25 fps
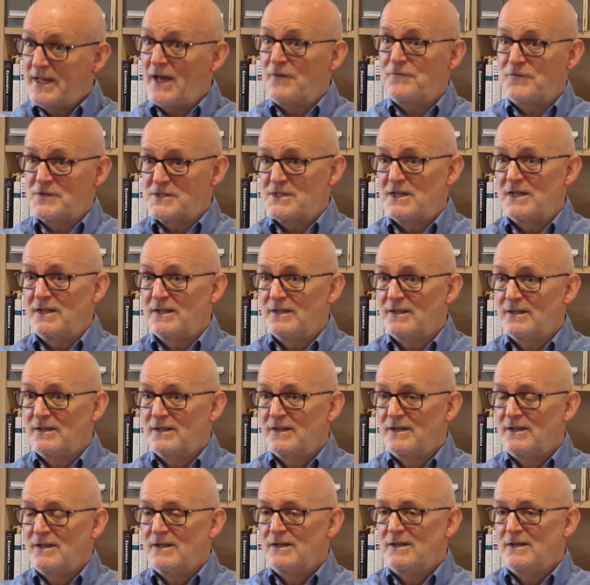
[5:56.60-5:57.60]
deficit,
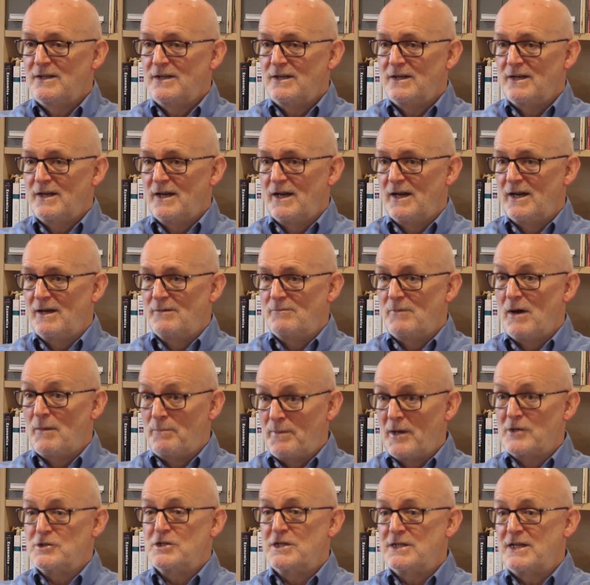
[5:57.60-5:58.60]
a
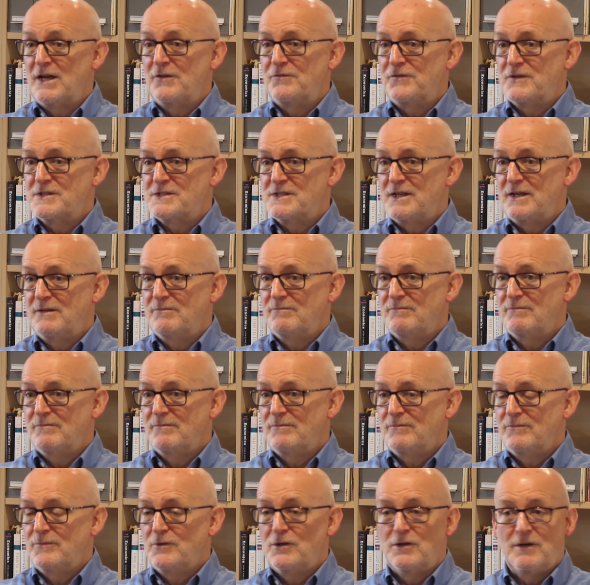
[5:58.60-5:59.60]
budget deficit.
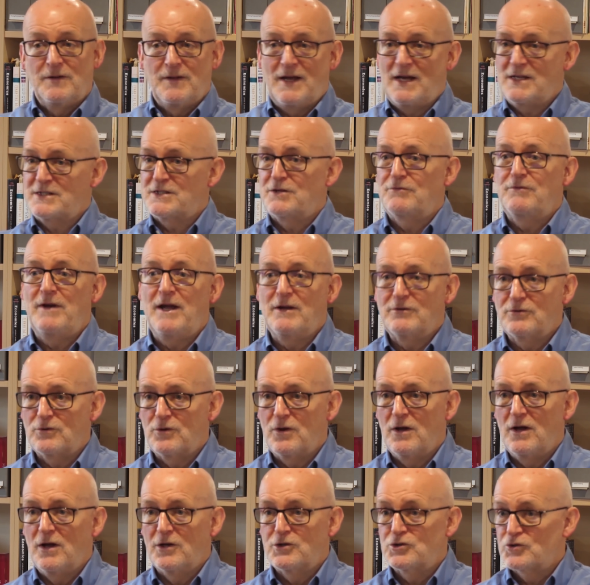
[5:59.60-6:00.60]
You know, that's
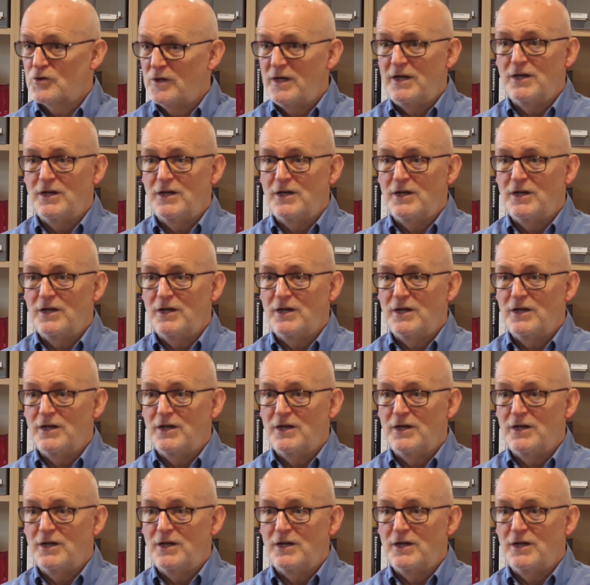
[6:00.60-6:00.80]
around $1